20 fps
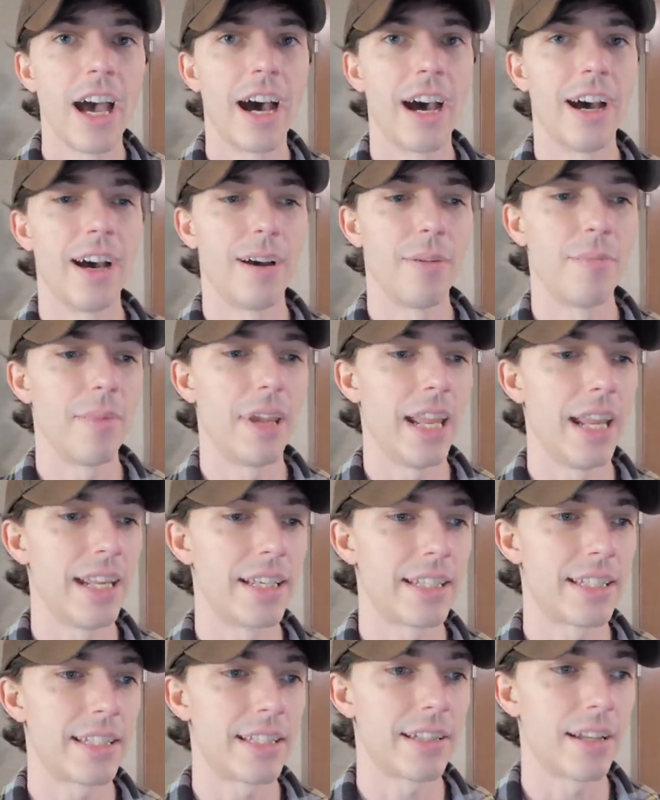
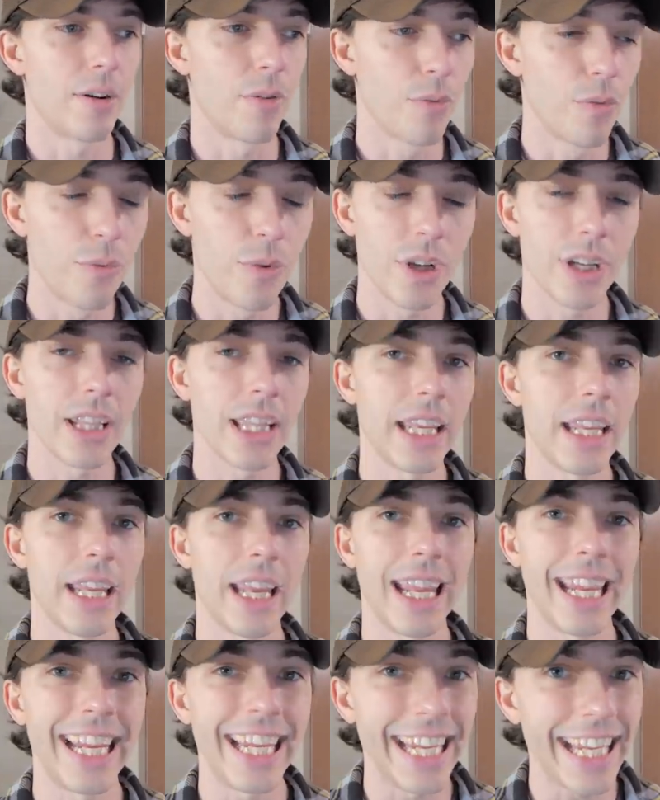It's a
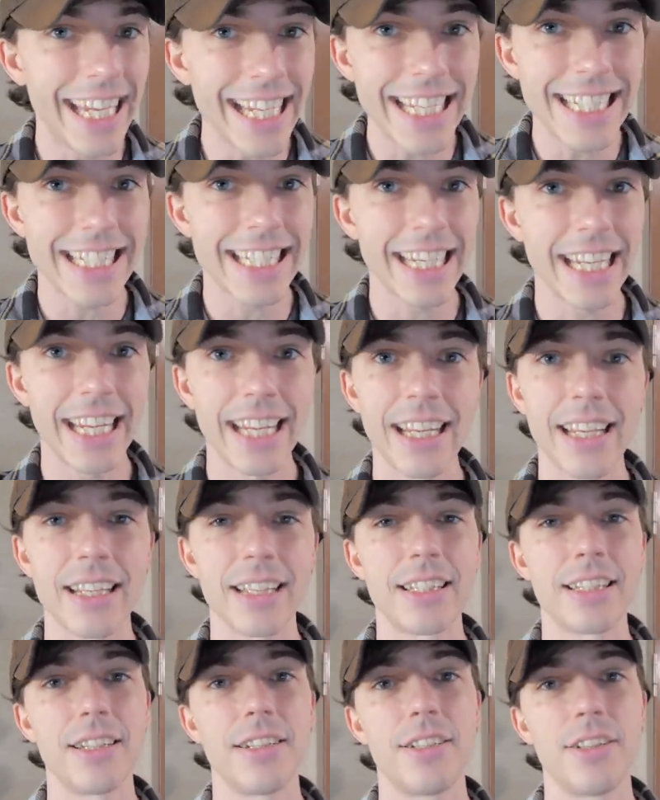really easy
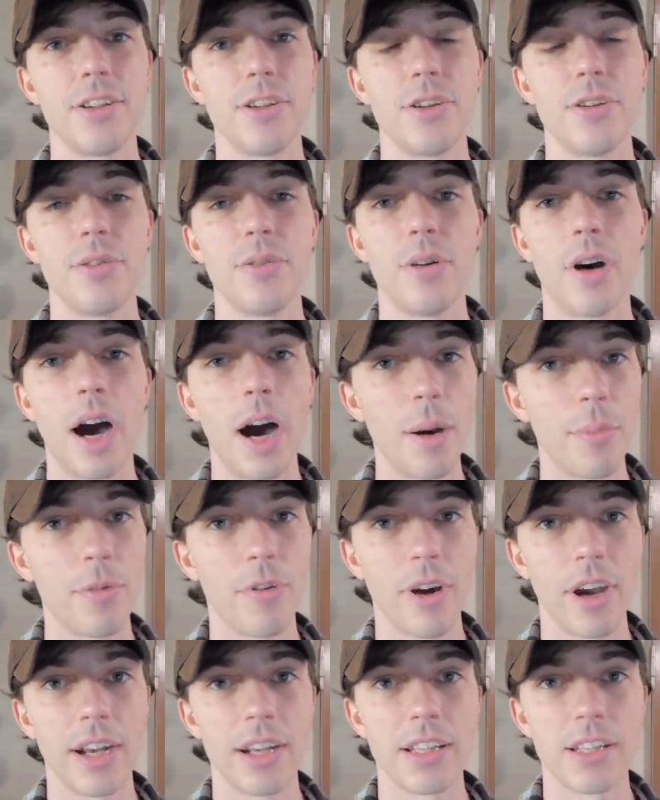to do
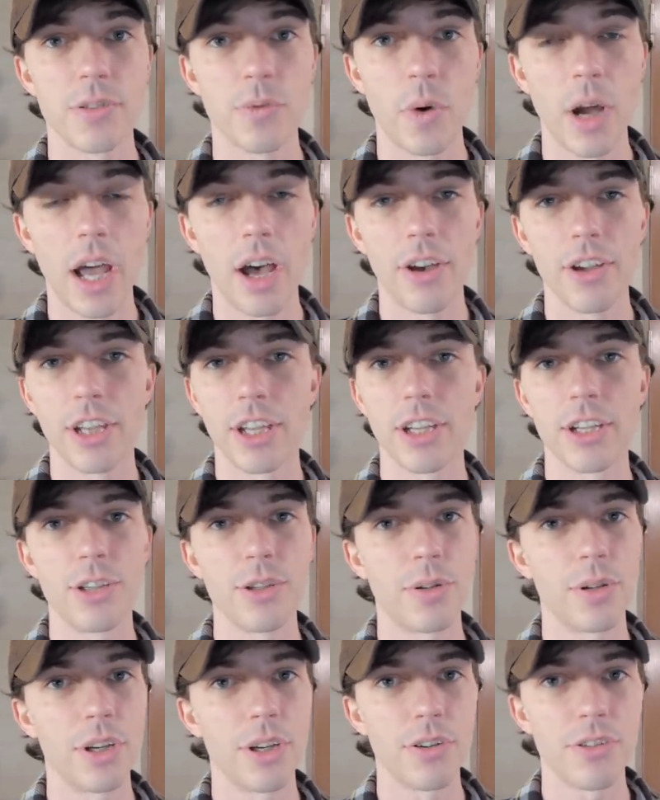upgrade as well. You can
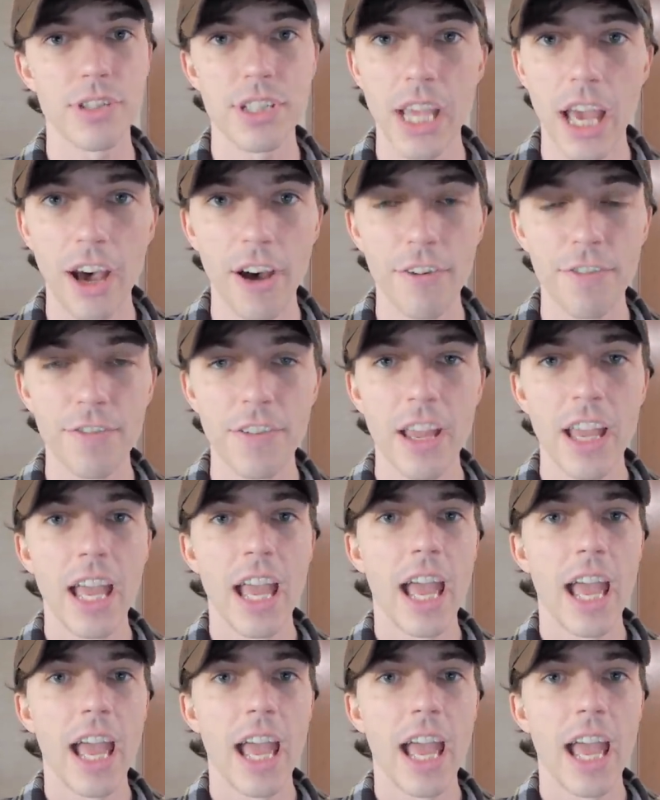do it yourself.